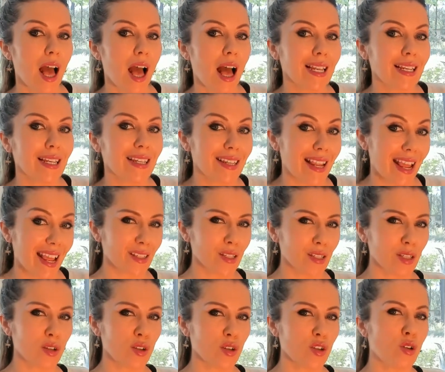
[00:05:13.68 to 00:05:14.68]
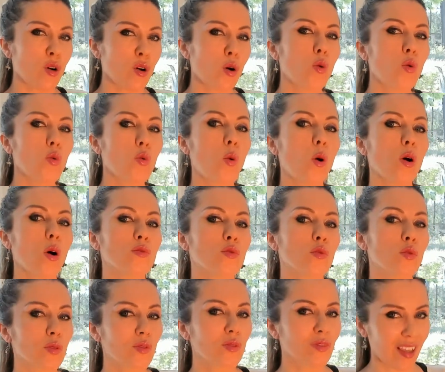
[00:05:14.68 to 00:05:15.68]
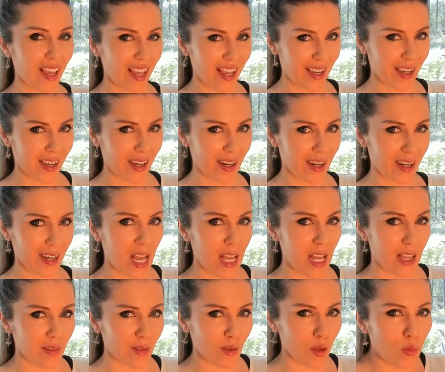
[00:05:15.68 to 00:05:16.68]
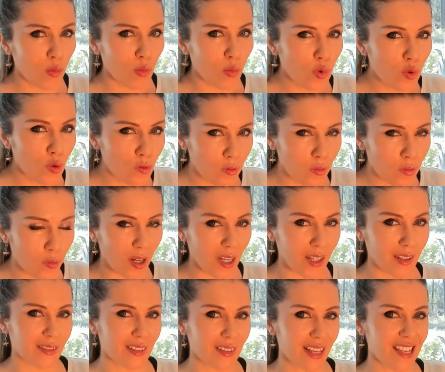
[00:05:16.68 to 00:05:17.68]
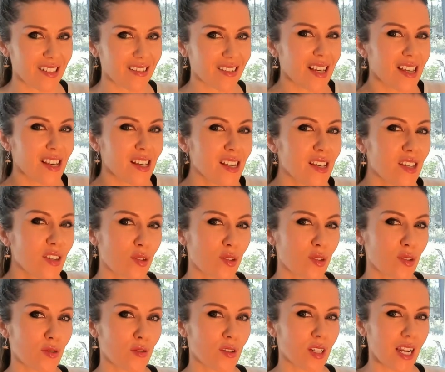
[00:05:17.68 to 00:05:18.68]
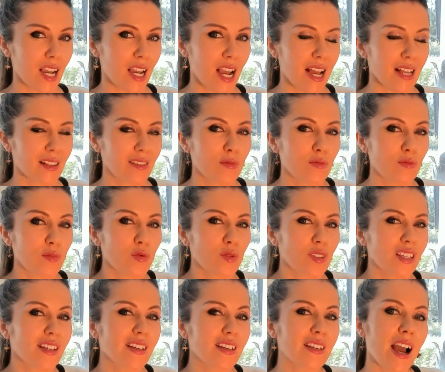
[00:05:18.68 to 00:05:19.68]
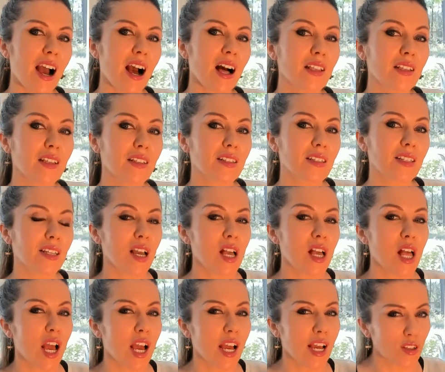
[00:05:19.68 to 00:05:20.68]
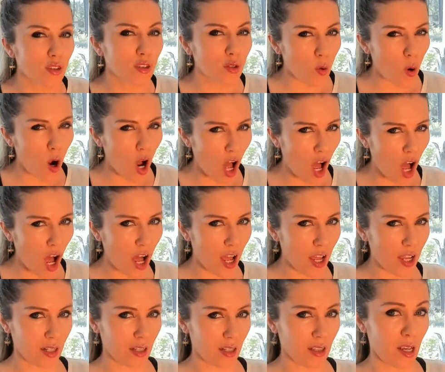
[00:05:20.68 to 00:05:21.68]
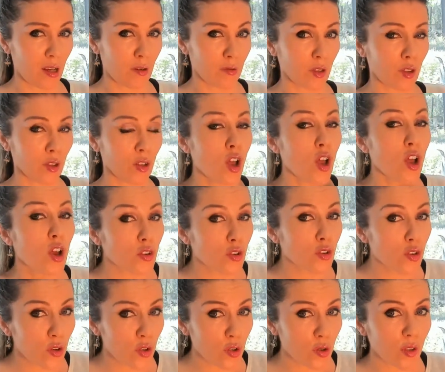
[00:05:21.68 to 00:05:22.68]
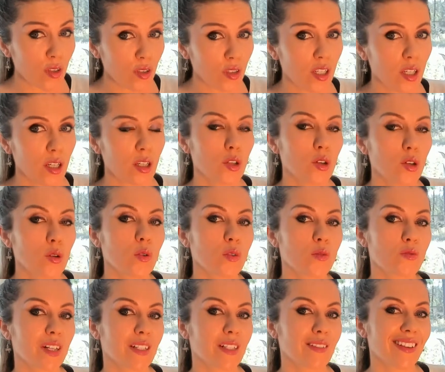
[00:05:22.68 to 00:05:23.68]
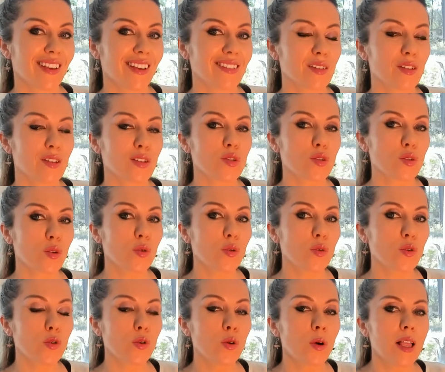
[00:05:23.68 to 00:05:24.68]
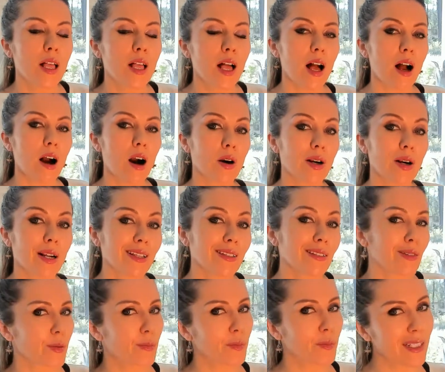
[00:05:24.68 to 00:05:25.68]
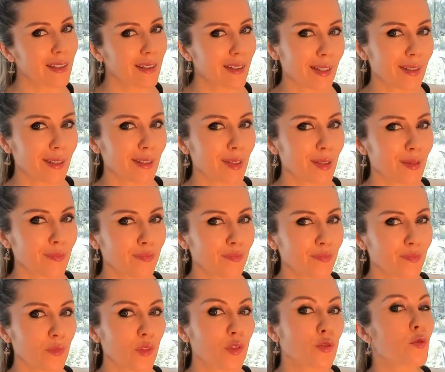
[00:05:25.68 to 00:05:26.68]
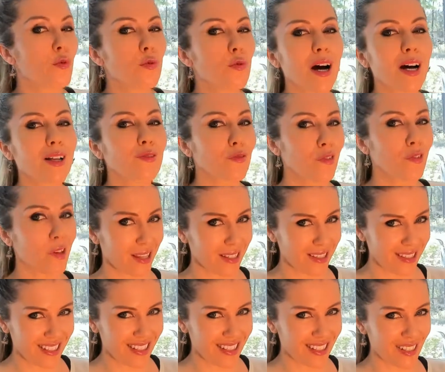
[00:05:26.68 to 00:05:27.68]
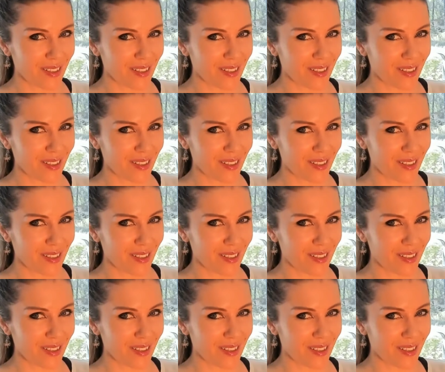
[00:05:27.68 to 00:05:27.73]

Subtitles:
dancers who want to take the movement and the history and the musicality into a higher level. Usually you will find dancers who are intermediate to advanced,